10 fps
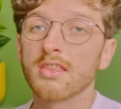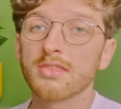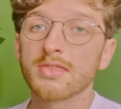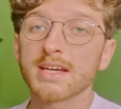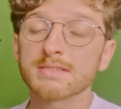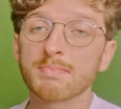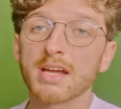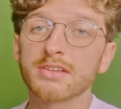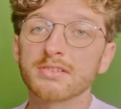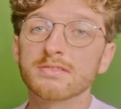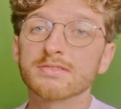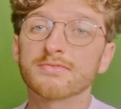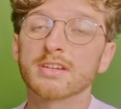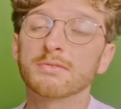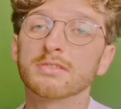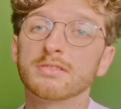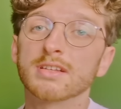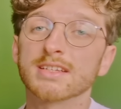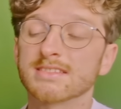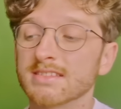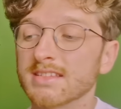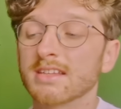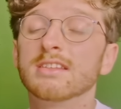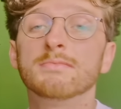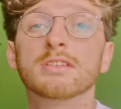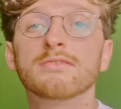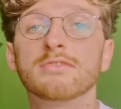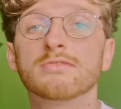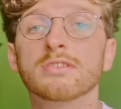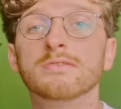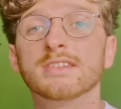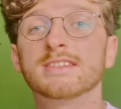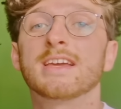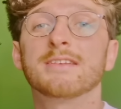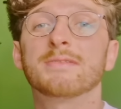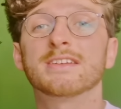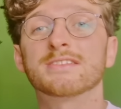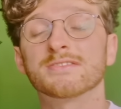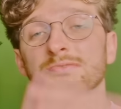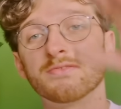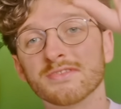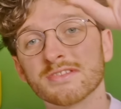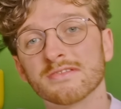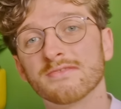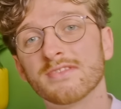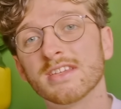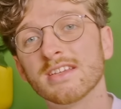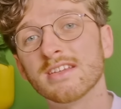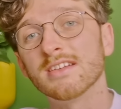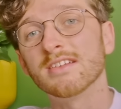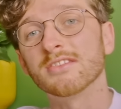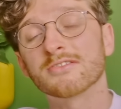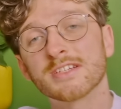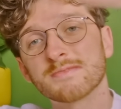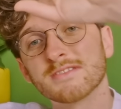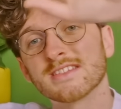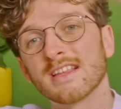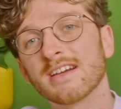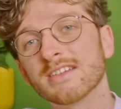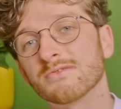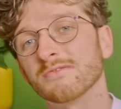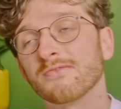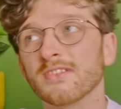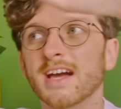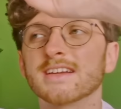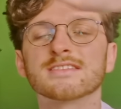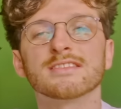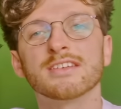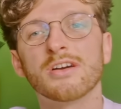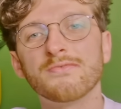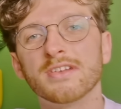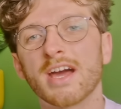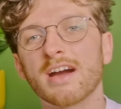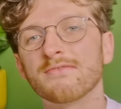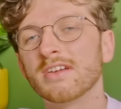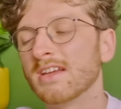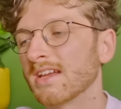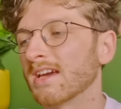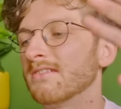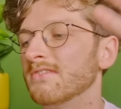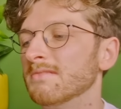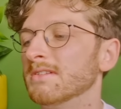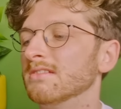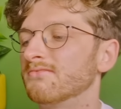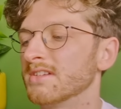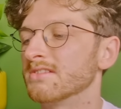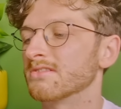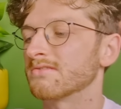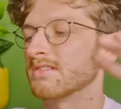That's bad news for anyone who likes to stand in the middle of the road and take pictures with the sort of the Christmas lights or the flags that they often have kind of in the middle of Regent Street